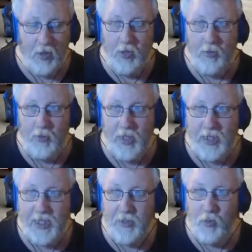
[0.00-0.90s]
When I
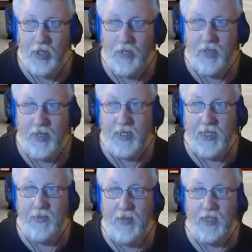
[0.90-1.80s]
didn't want to be in the
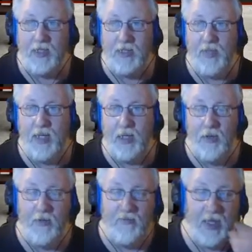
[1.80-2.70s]
game, I had to bail
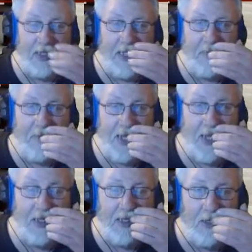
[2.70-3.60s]
out. In fact, the game then
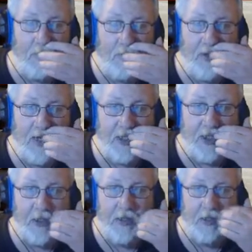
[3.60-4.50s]
ended up
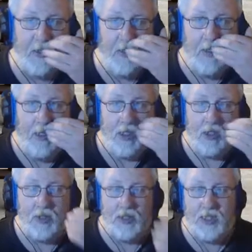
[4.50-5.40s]
crashing.
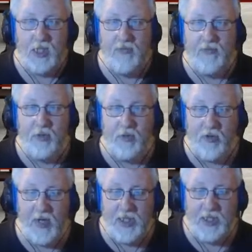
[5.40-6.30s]
So there's still a few
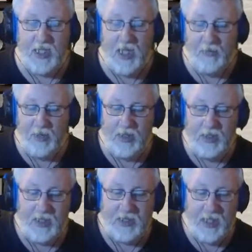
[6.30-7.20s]
crashes happening in
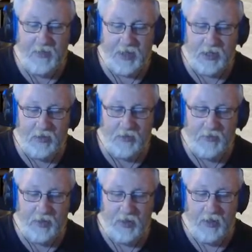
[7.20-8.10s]
this game, so
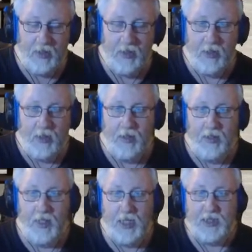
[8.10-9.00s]

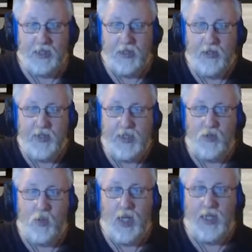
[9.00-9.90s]
that's another
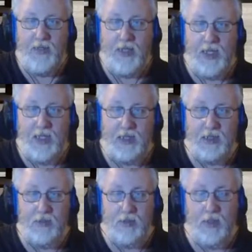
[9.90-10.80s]
reason why you think
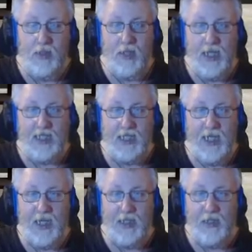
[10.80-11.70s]
it's less
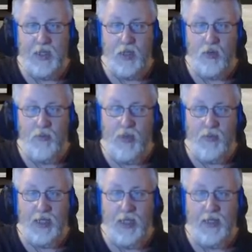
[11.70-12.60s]
likely to be going
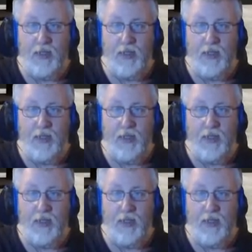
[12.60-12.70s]
public,